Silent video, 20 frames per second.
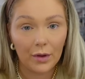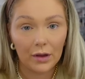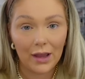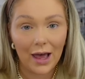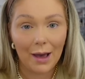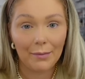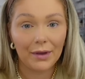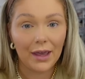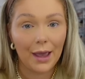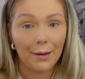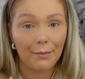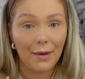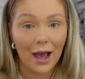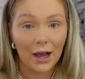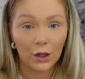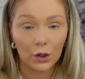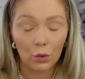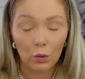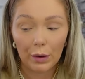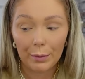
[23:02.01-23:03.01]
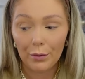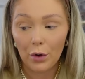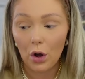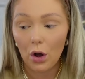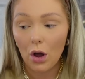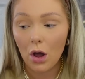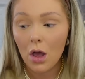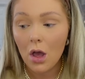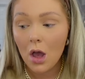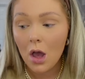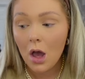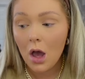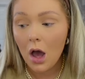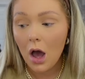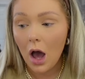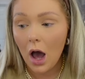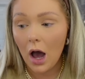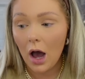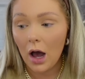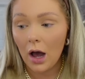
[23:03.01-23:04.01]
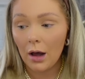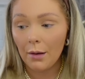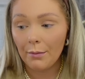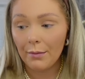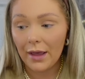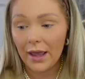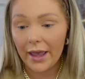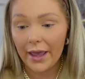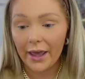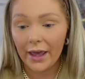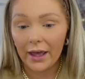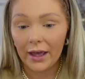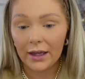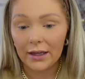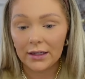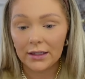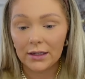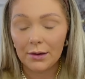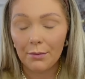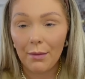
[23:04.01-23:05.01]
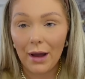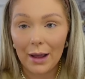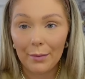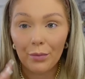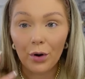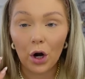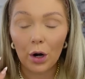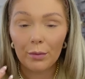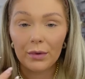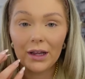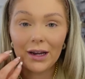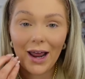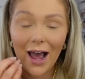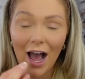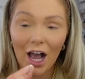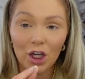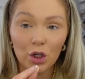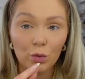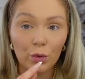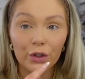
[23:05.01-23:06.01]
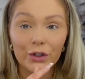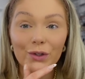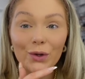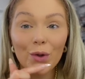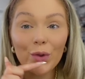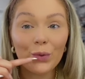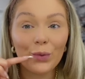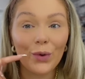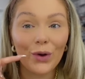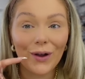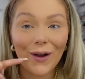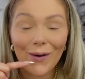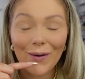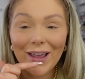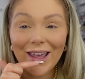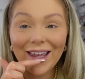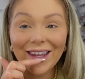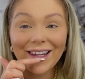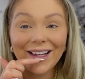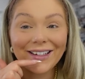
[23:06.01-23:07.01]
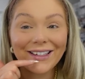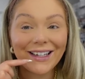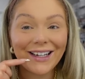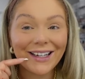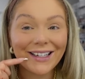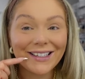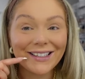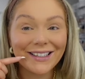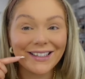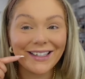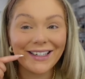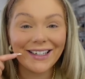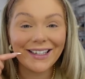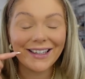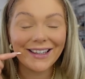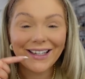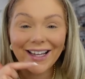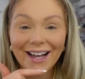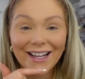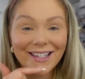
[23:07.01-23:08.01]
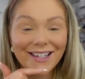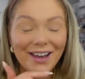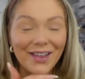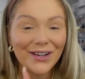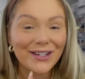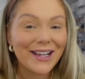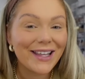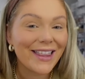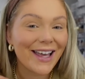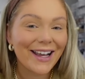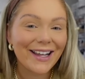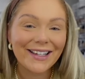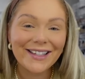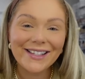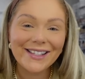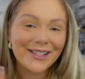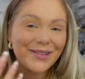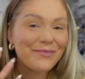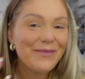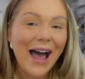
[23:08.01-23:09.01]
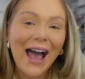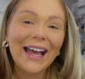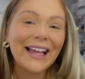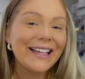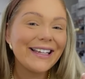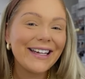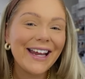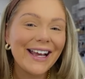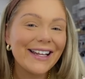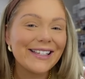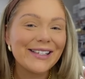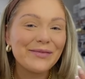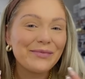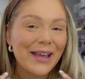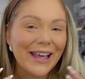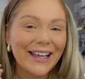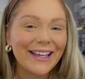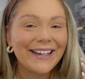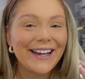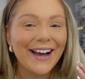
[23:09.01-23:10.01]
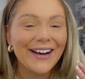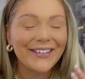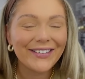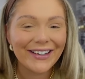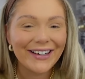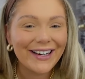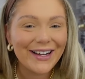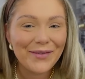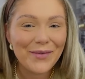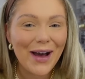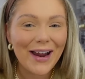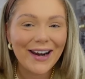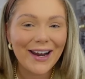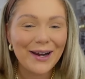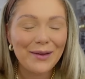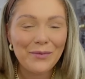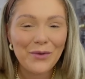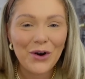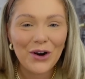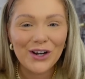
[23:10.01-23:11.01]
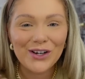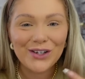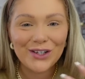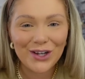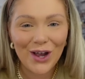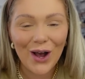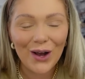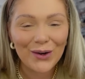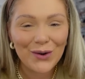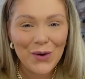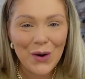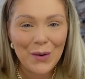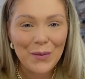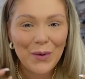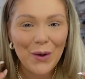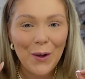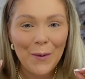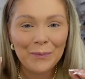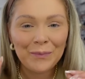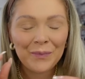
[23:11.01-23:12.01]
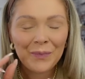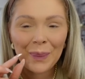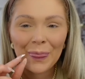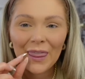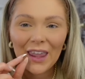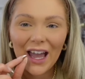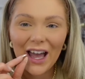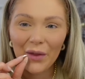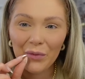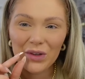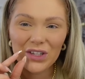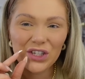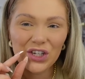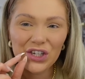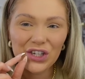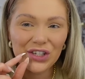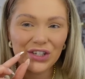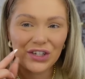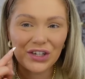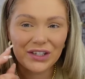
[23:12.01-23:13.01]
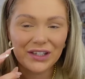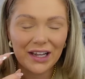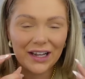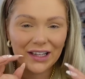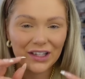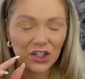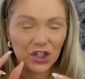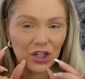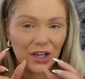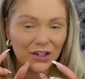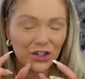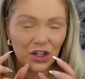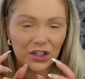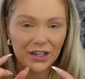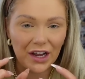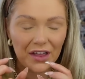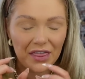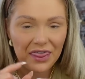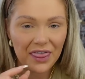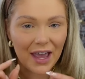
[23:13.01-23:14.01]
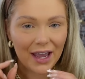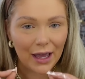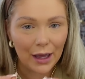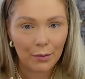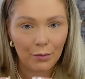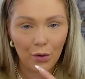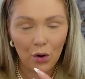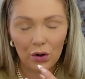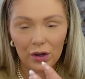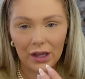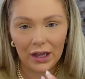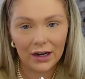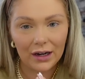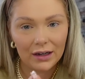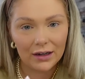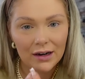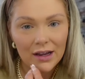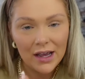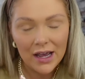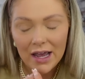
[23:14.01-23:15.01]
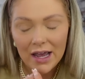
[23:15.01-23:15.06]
the lab came back normal. And my permanent actual tooth will go in. That'll actually match my other teeth. I can smile nice and big and not worry about it anymore and talk normal. Because this is just like, it's just like thick and bulky, and it